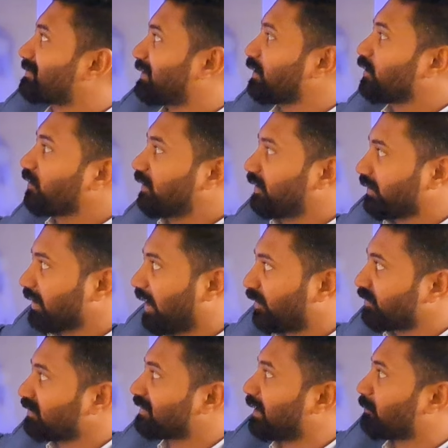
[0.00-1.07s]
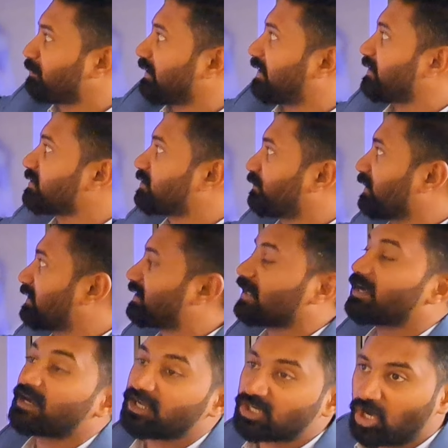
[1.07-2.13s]
singular noun that begins with
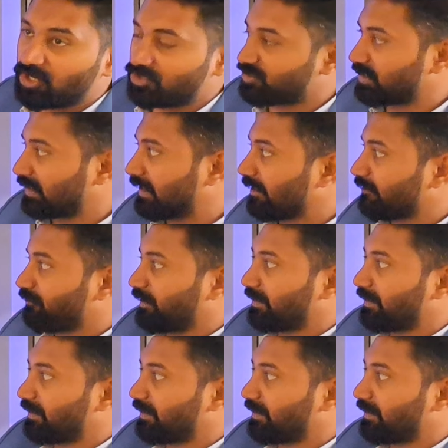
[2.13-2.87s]
a consonant.